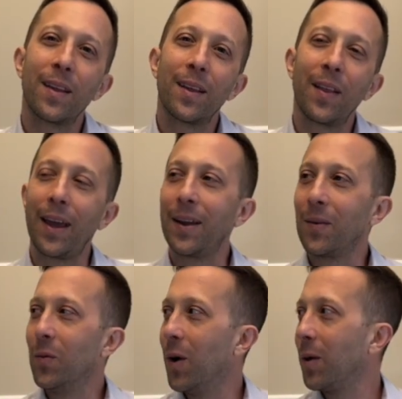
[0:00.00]

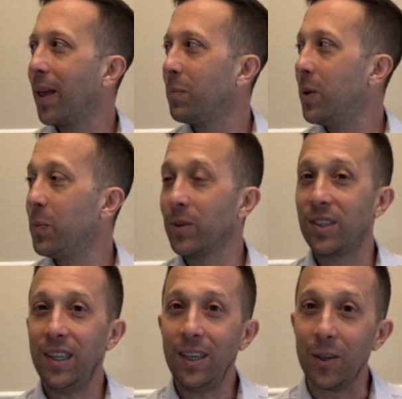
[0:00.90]
Like, well, like people
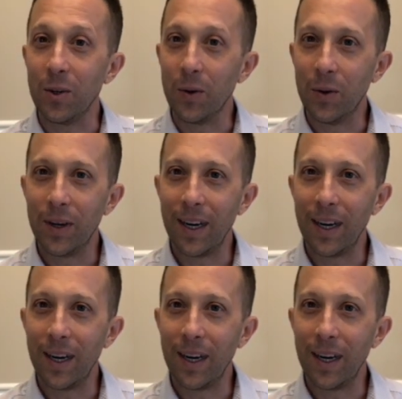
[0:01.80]
see you